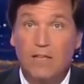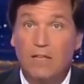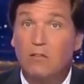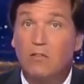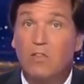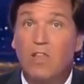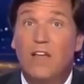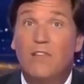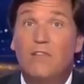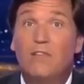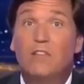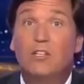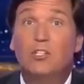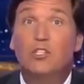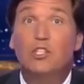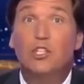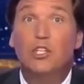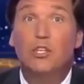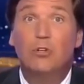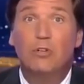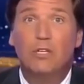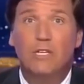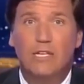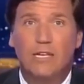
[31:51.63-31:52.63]
They led the
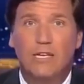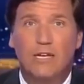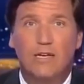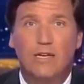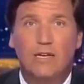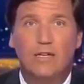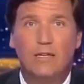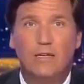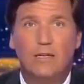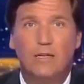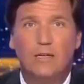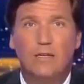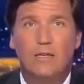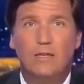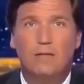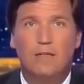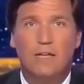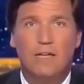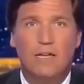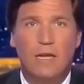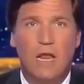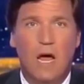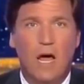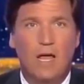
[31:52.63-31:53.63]
cheerleading.
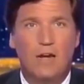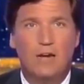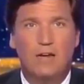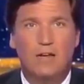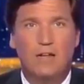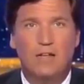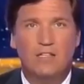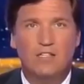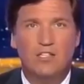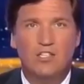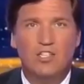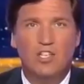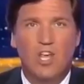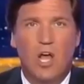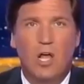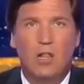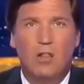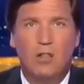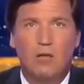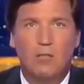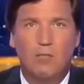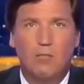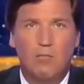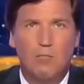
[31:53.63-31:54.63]
They nodded in
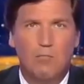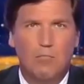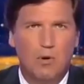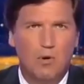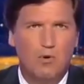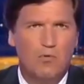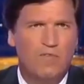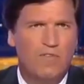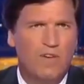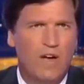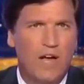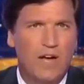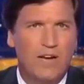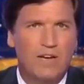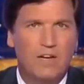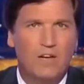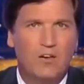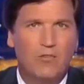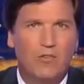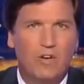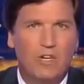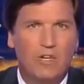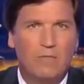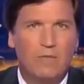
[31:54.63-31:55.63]
solemn bovine
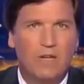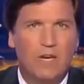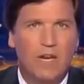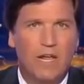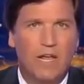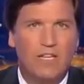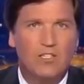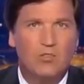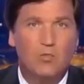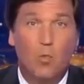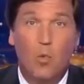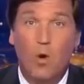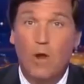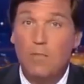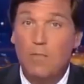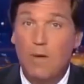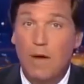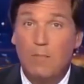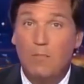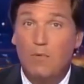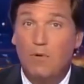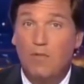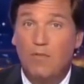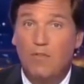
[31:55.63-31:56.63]
agreement as one
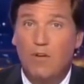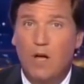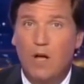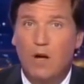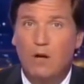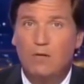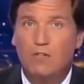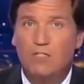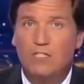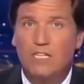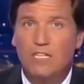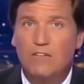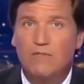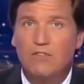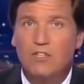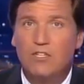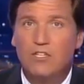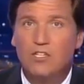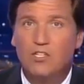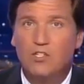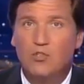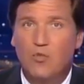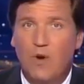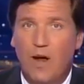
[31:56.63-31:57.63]
member of Congress
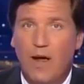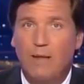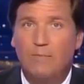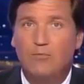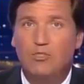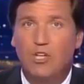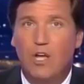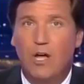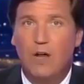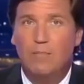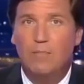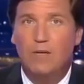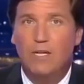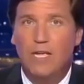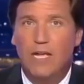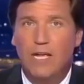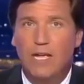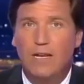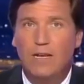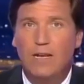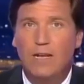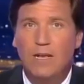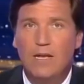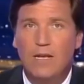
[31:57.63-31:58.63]
even described John
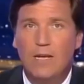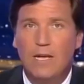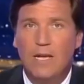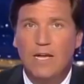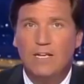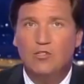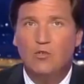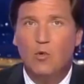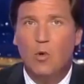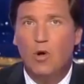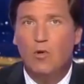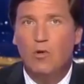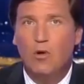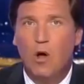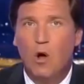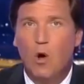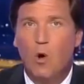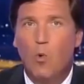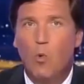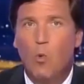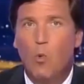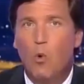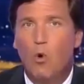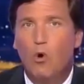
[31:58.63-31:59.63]
McCain as, quote,
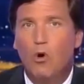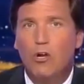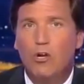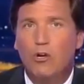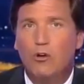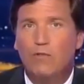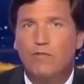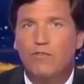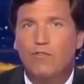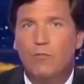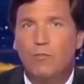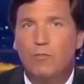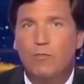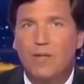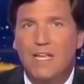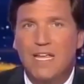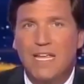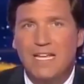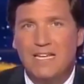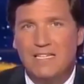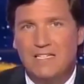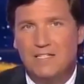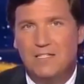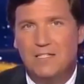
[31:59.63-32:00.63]
a warrior for
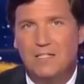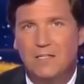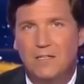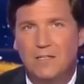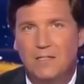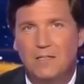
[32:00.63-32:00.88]
peace.